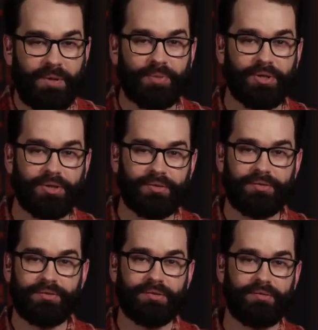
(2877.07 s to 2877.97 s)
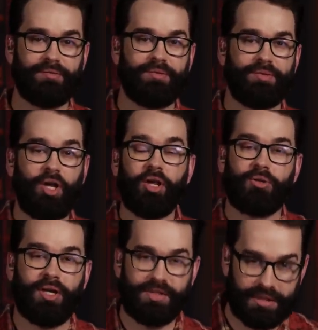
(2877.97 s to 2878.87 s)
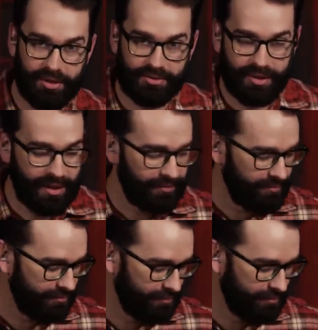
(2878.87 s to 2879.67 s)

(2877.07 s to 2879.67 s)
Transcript: people all across the country now